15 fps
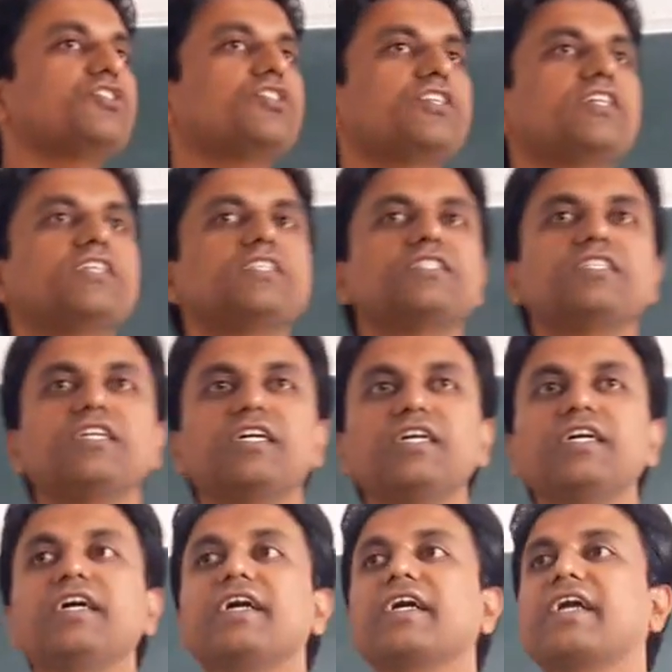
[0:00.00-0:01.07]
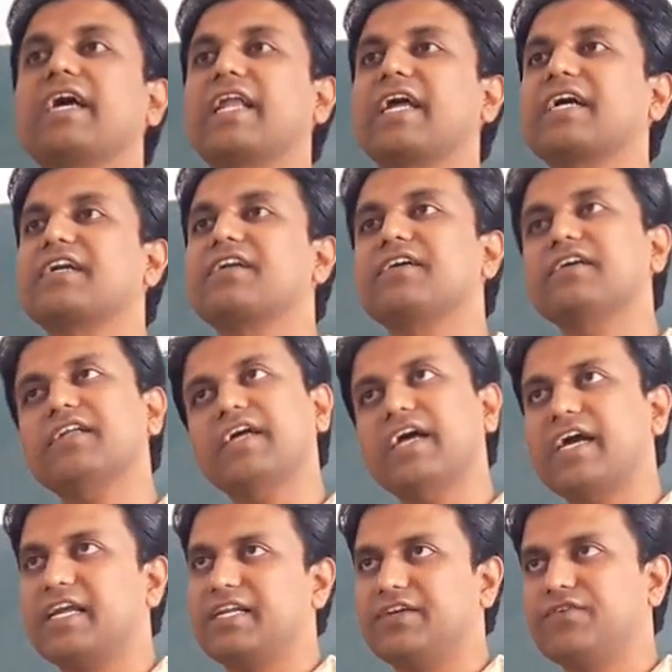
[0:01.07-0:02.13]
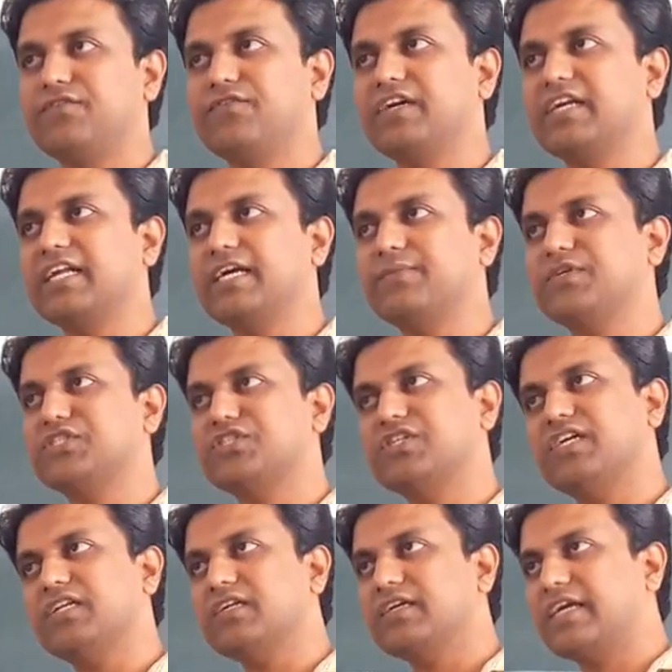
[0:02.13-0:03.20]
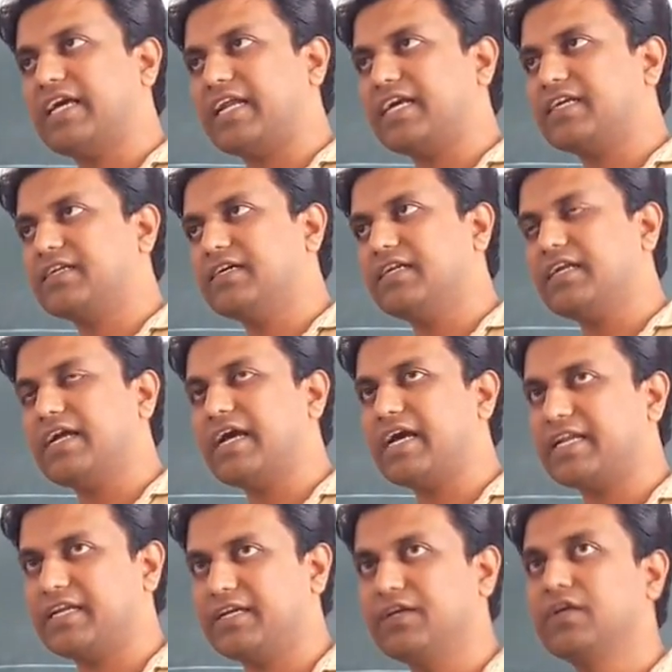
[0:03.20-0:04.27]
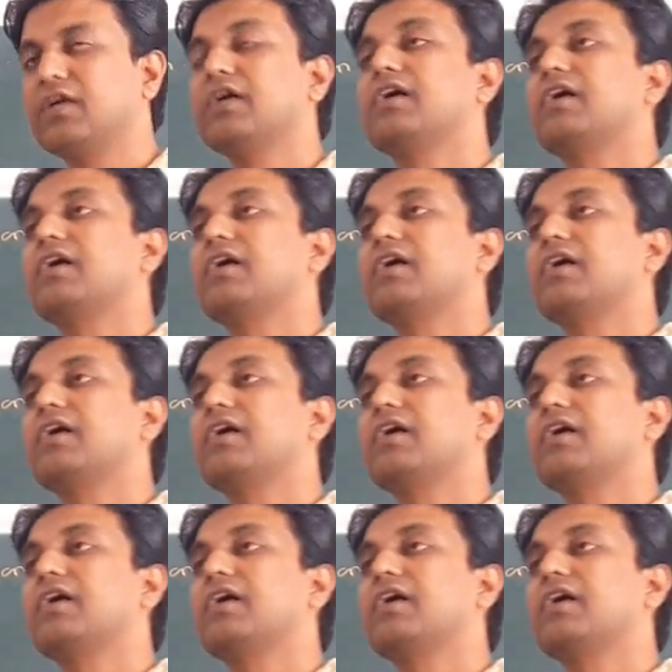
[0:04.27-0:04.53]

String is the character array, one-dimensional character array.